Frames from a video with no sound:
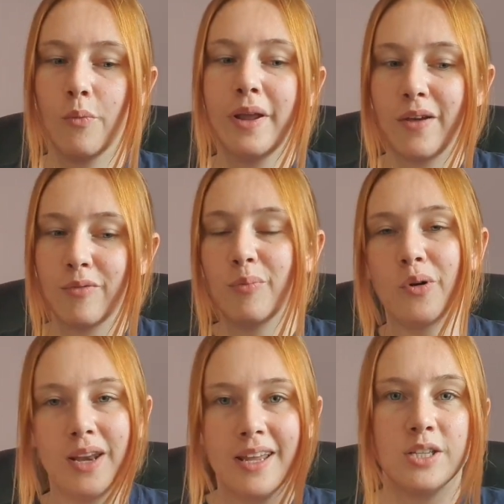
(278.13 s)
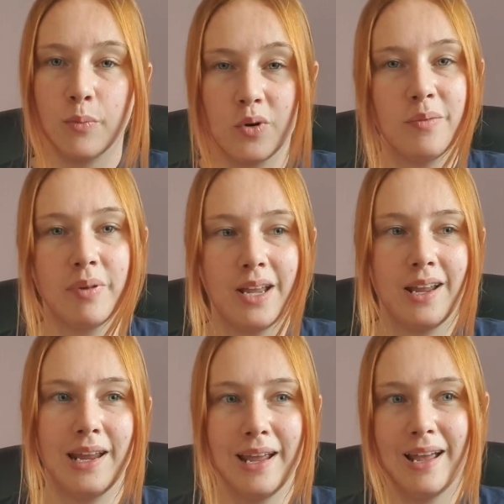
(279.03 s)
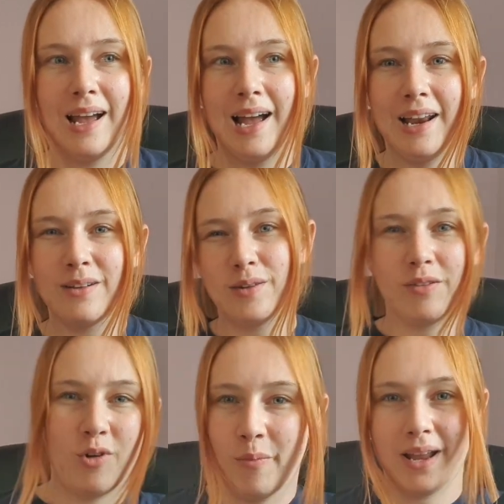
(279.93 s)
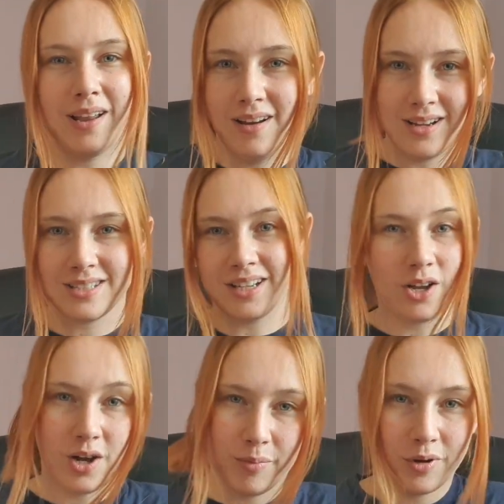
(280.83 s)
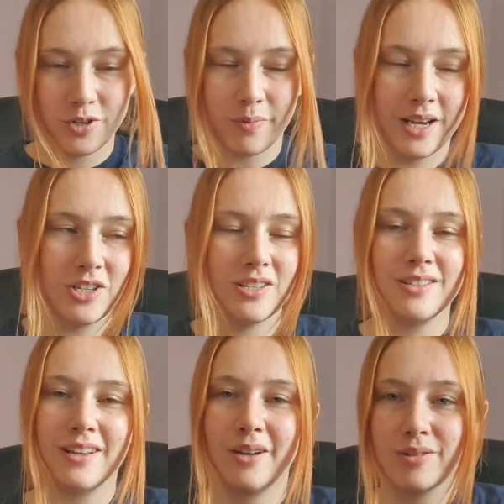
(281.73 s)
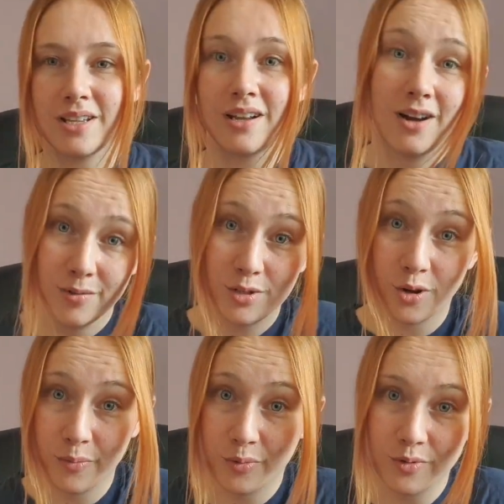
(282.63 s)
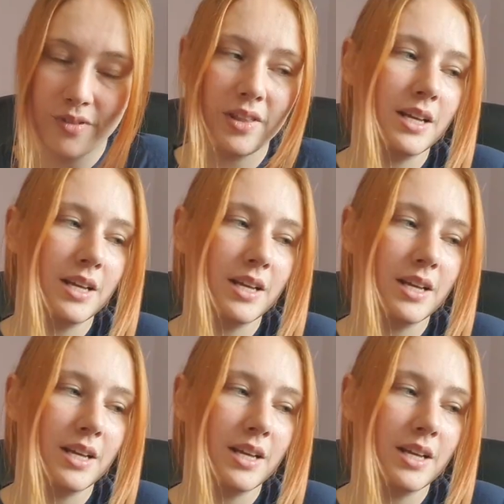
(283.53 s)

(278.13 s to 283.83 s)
we get from point A to point B and I've got to make it last like a couple hundred pages, and I was like, I'm so bored of